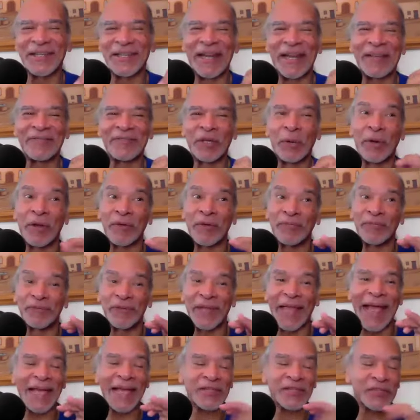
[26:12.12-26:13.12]
gonna have to go in a
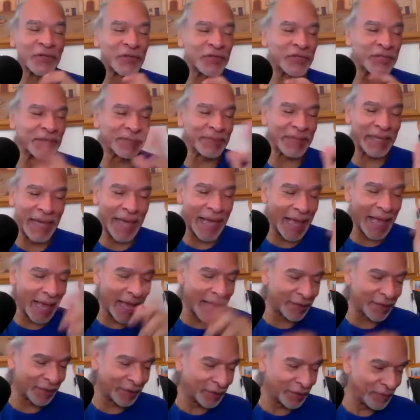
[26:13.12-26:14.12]
flask or something.
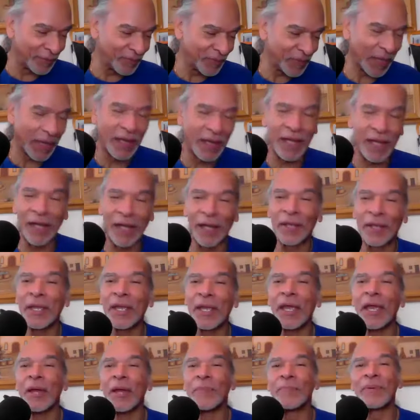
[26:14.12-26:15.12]
I don't know.
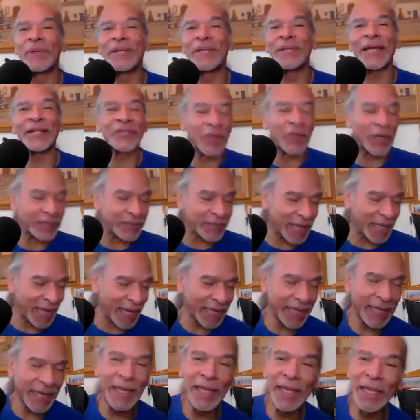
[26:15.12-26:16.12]
But that's our
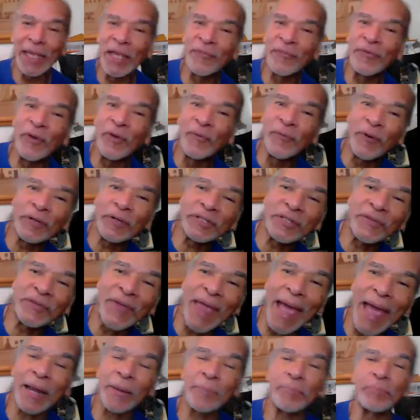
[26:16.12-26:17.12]
take. If you folks have
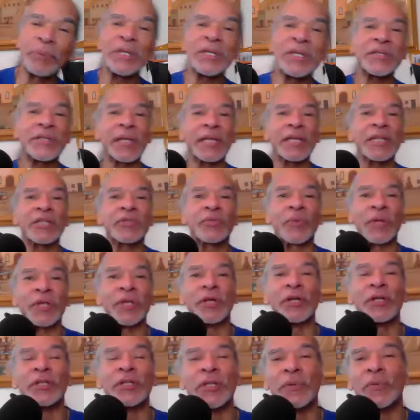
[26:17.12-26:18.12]
had it, please tell us what
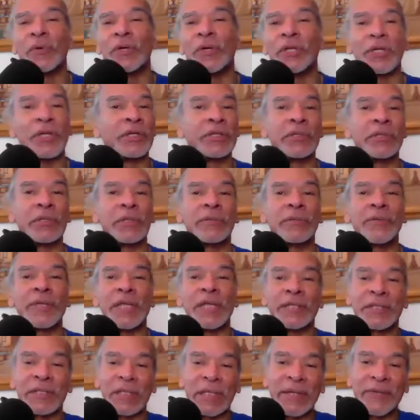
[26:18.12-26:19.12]
you're doing with
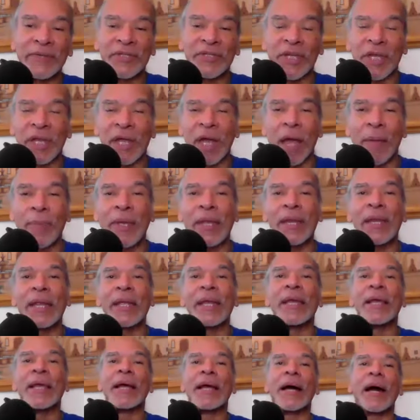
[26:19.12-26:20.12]
it. Leave us a comment.
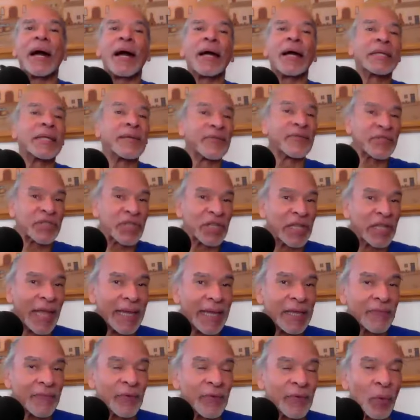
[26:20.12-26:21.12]
Give us a
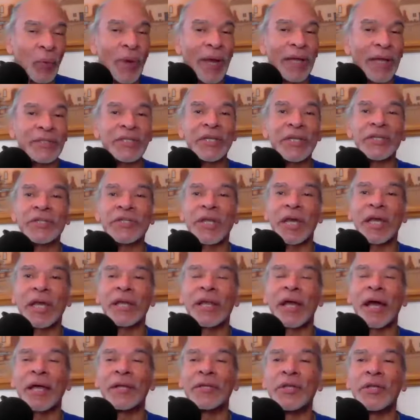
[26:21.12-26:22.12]
like if you're watching us on
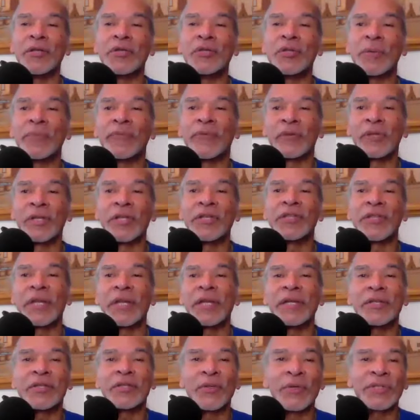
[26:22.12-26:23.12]
YouTube. If you're
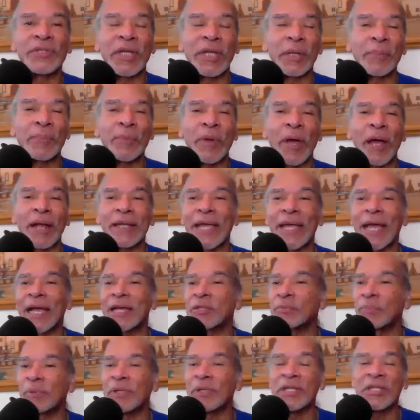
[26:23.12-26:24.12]
listening to us on the
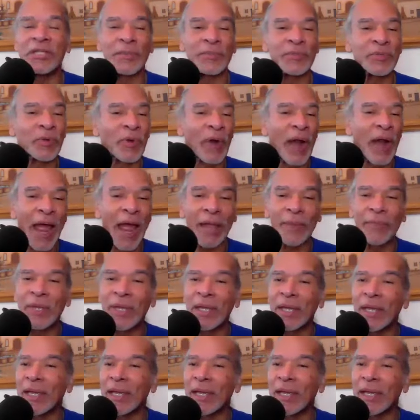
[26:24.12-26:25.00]
podcast, please subscribe.